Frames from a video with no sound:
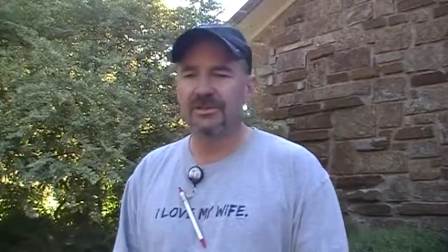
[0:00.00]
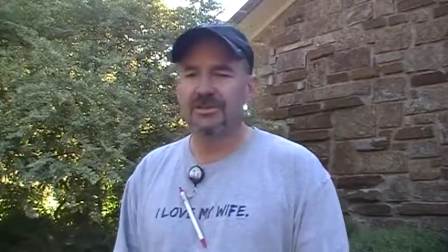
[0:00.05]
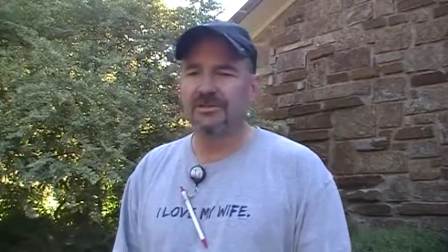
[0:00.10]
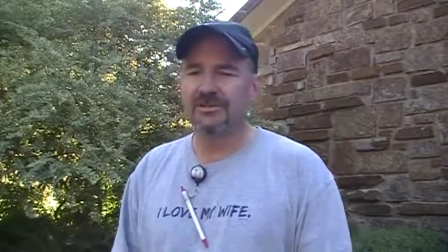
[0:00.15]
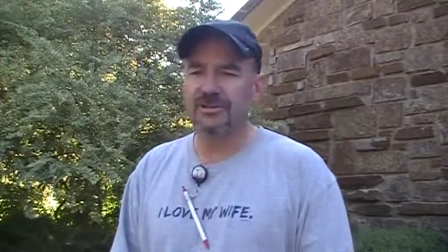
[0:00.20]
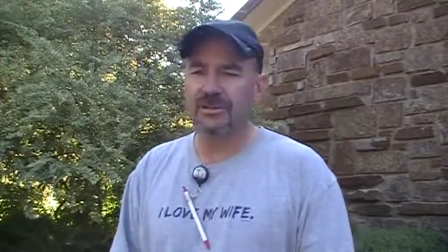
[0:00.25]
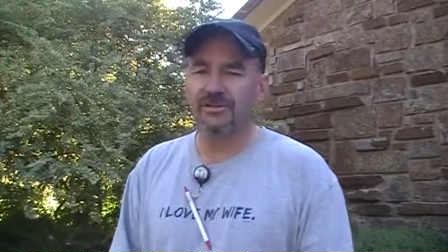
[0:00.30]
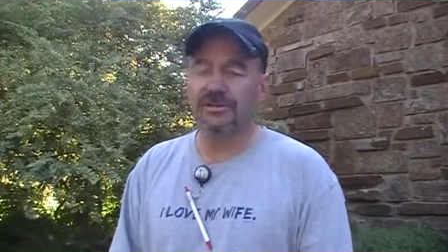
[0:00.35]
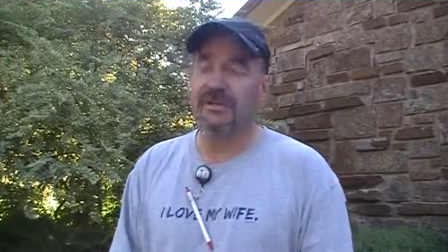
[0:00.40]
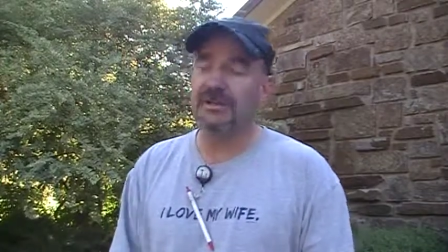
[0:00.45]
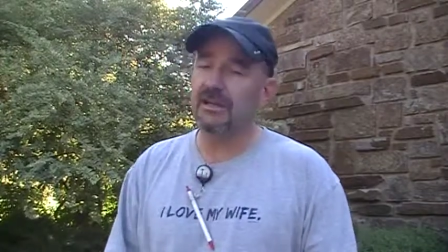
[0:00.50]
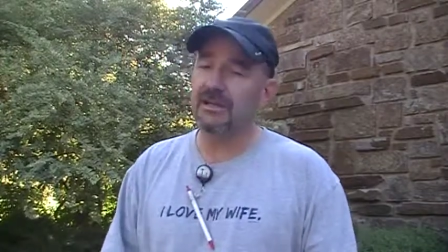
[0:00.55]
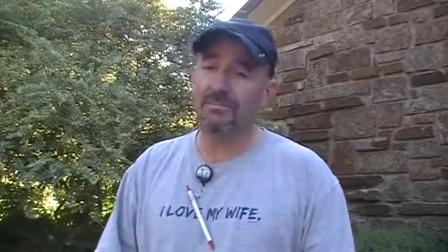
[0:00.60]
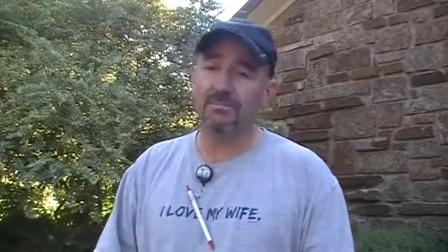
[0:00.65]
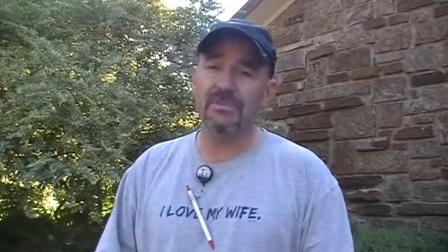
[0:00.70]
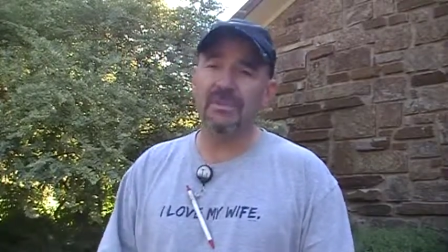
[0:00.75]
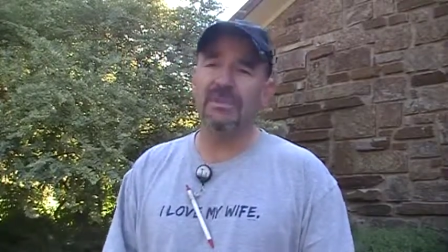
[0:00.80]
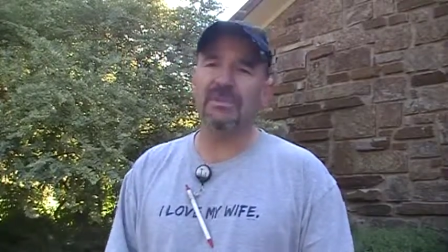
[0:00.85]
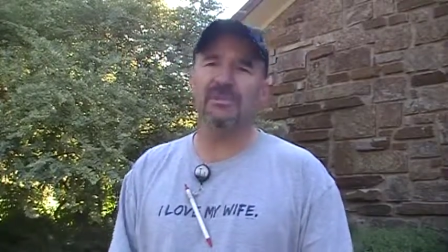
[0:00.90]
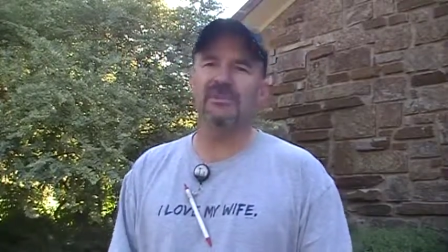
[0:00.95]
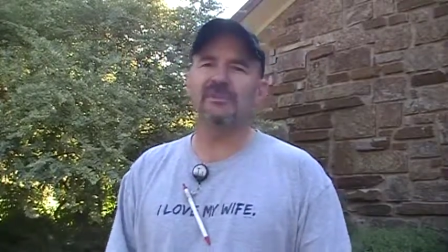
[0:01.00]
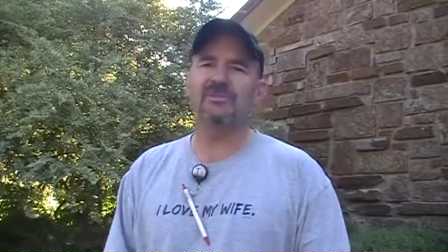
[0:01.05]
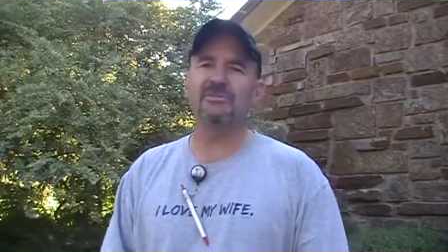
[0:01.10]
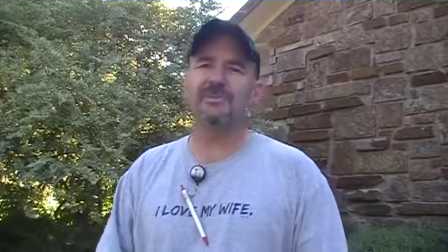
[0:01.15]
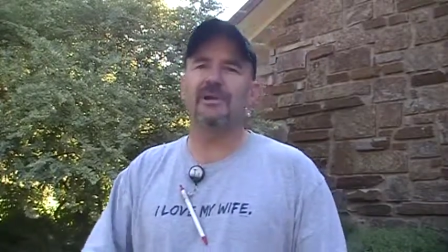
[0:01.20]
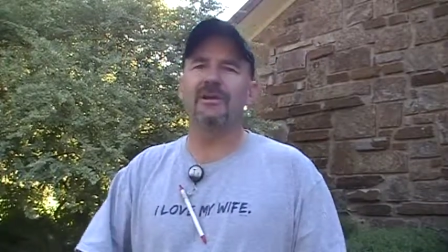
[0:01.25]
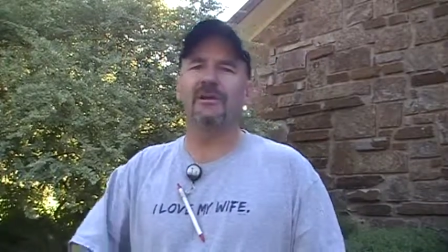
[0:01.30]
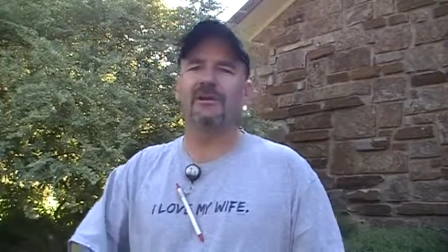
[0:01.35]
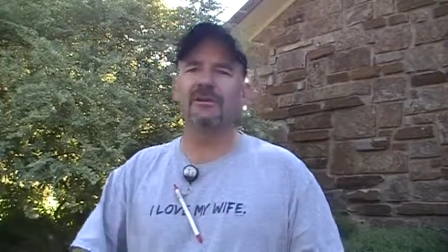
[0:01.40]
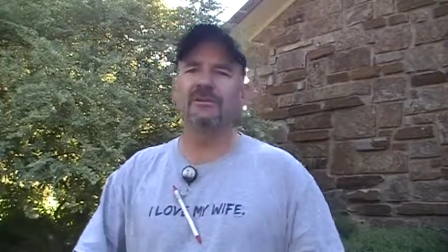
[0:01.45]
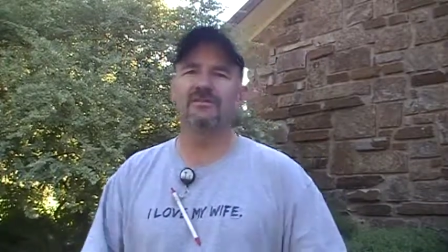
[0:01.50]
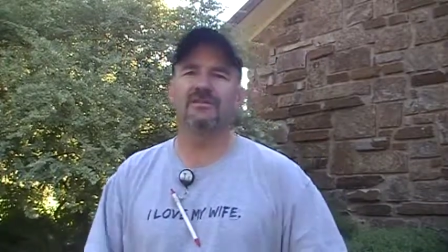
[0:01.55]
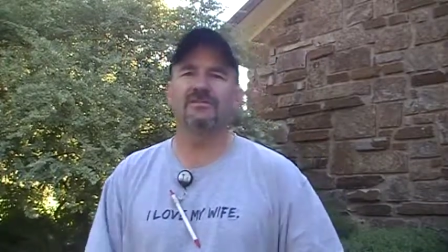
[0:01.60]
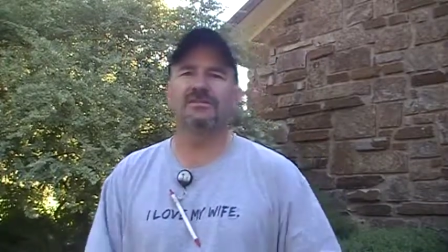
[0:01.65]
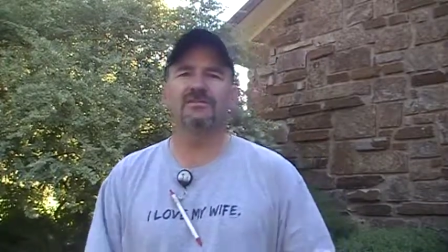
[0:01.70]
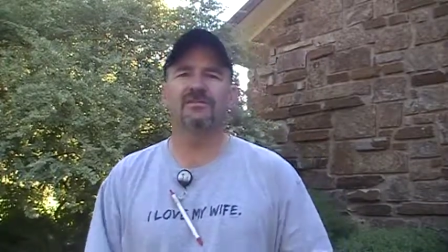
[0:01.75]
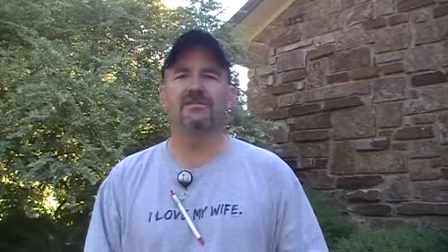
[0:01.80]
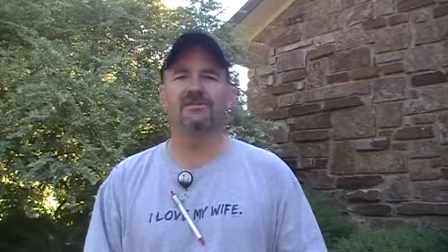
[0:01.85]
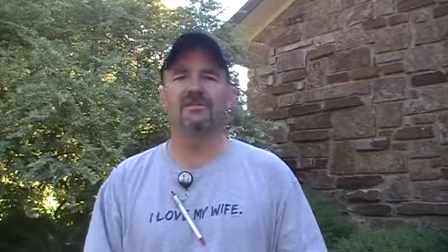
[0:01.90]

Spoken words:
So he had many experiences